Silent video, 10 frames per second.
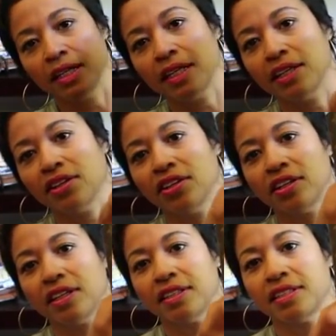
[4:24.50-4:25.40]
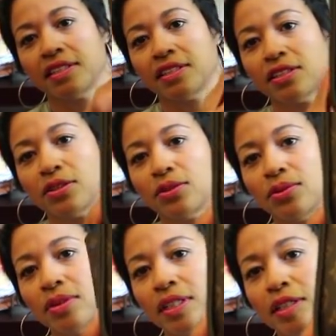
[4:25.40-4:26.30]
Here, it has these
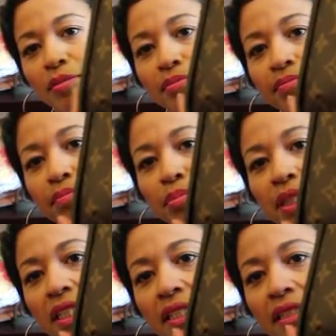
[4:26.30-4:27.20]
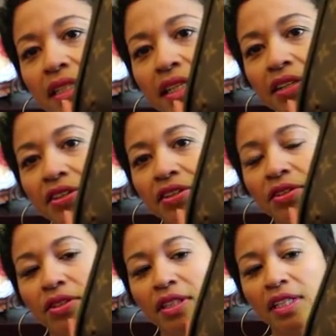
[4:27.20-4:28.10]
little um, pleats
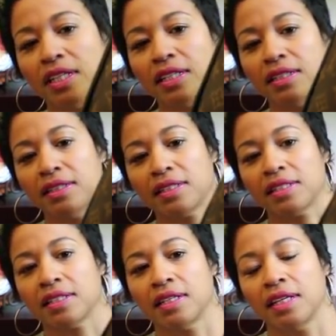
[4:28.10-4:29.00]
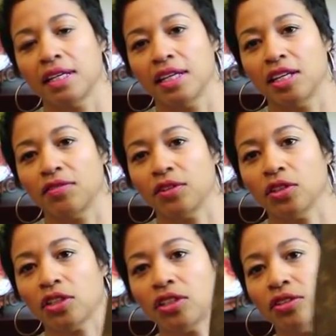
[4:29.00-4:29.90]
here on the ends. And if you
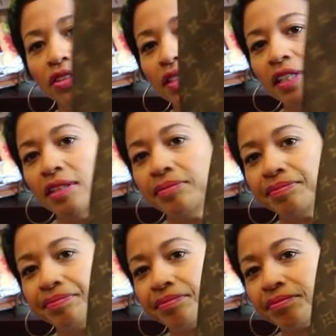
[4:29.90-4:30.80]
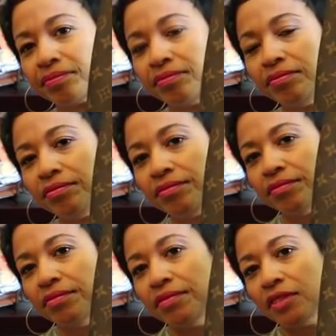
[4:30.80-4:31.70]
look closely,
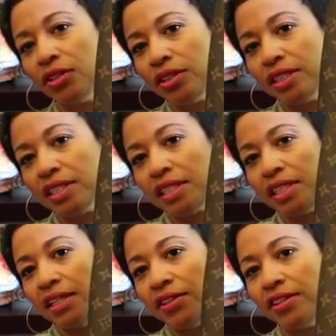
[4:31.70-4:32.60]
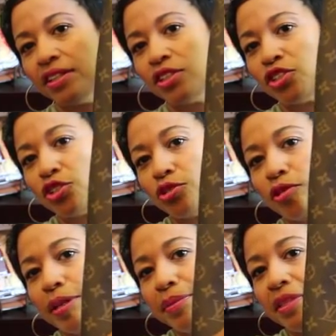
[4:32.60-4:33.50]
you can see here that it's
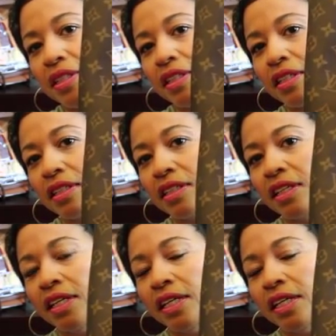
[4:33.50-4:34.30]
trimmed in.